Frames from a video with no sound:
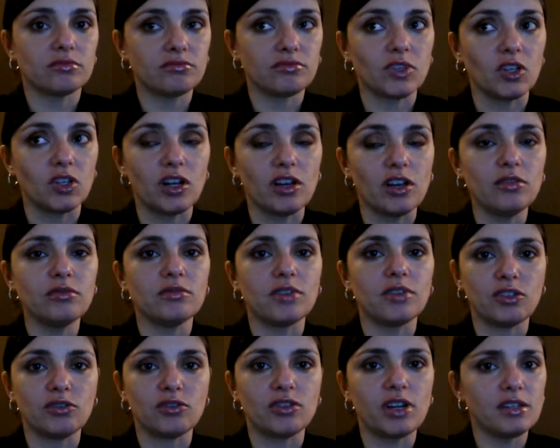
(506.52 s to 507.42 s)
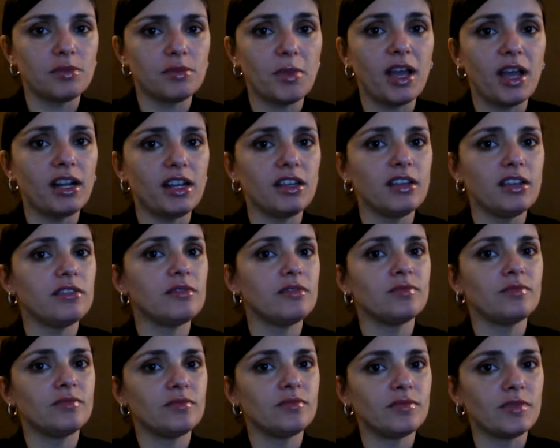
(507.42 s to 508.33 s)
You know, when you raise money,
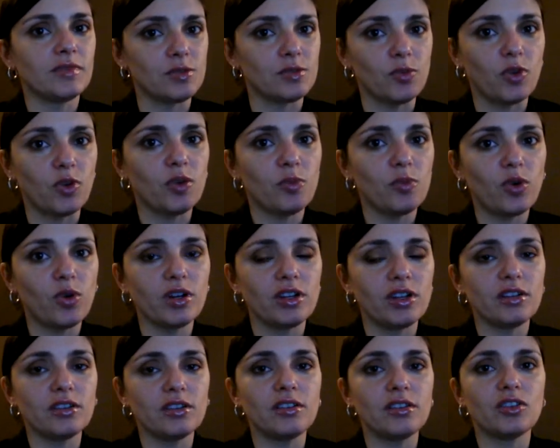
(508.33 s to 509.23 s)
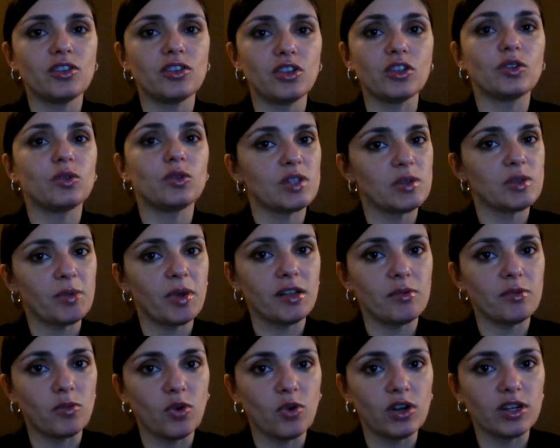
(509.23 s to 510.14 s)
it's more important not to
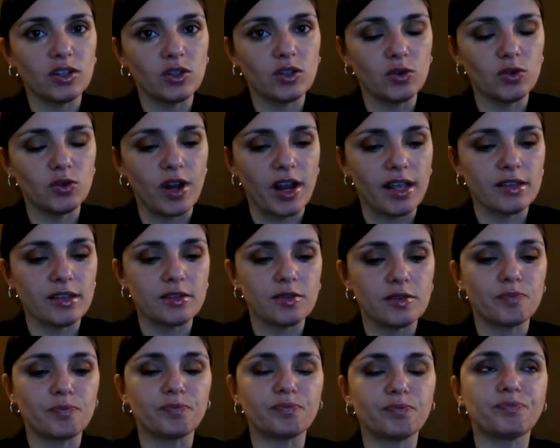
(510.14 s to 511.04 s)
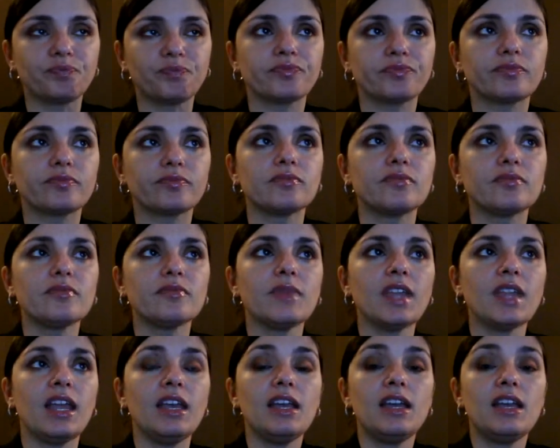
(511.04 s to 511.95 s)
spend more than you raise.
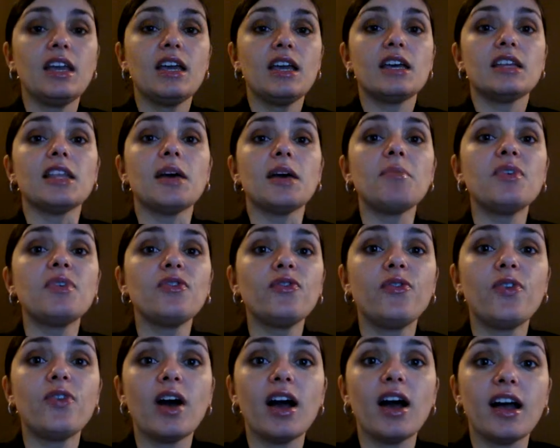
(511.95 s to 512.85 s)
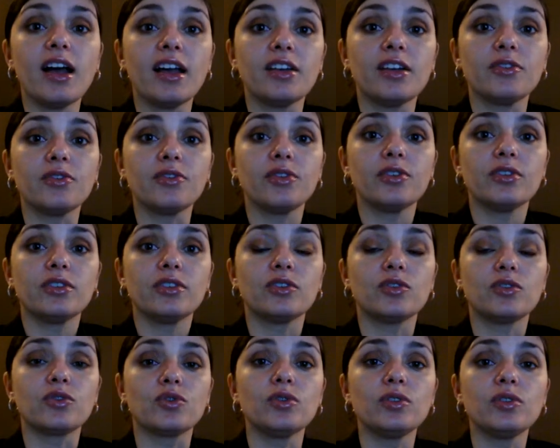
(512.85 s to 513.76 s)
Number 5,
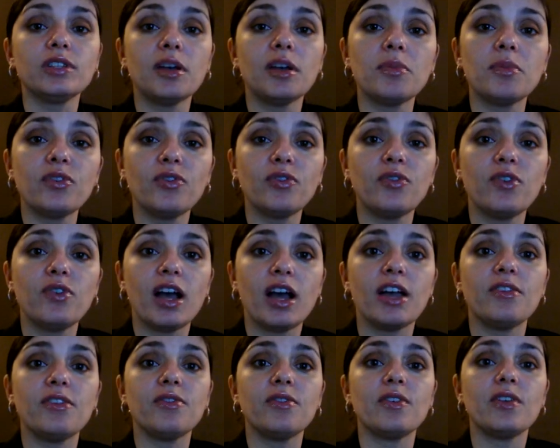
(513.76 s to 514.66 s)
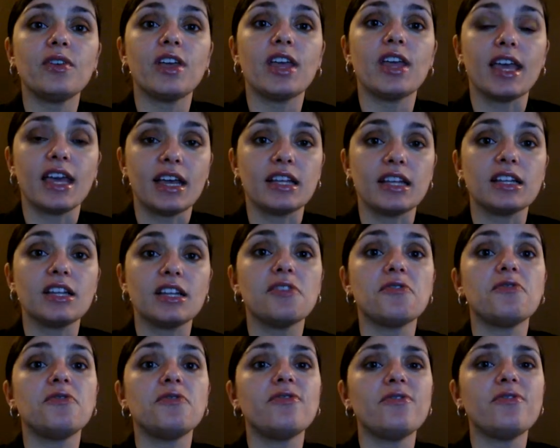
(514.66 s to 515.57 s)
rule number 5, and
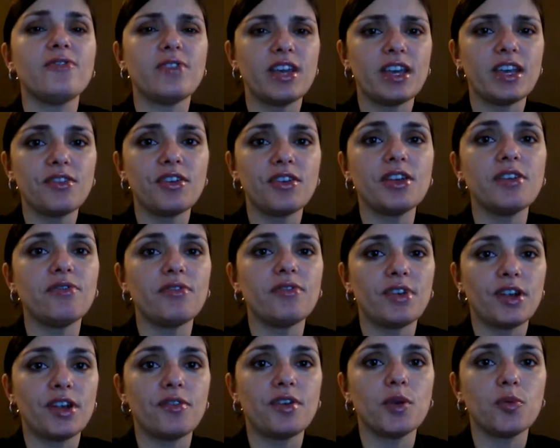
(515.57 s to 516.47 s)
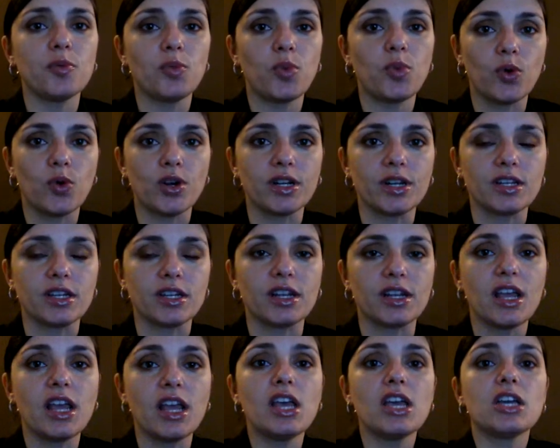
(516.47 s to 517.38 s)
very, very
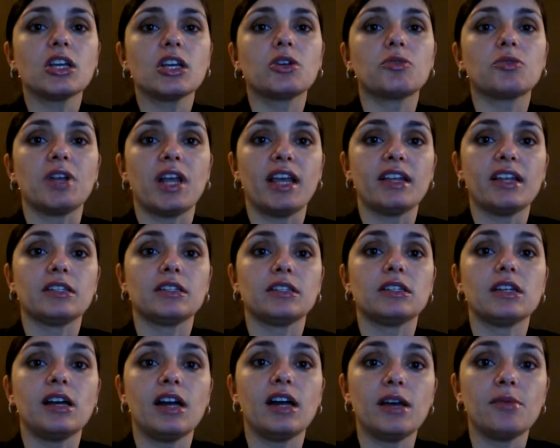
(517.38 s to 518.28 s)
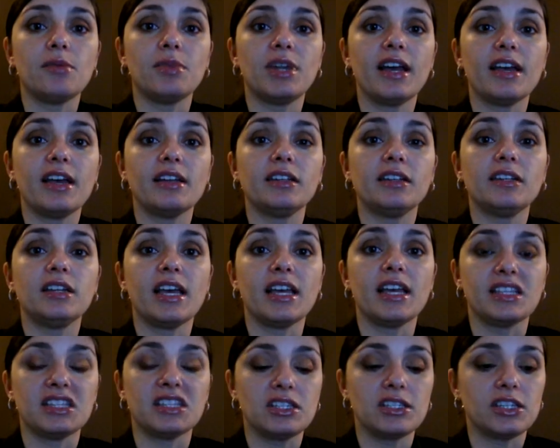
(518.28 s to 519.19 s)
important, create a timeline
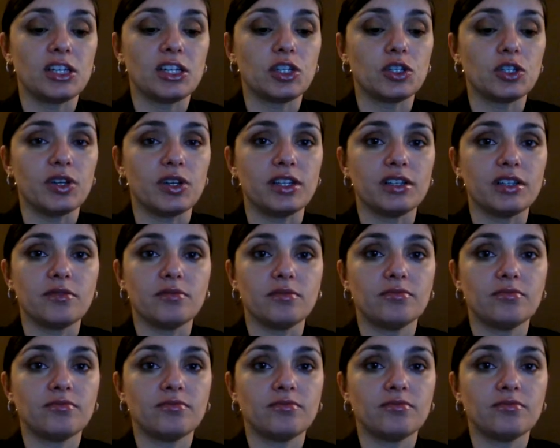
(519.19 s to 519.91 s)
and stick to it.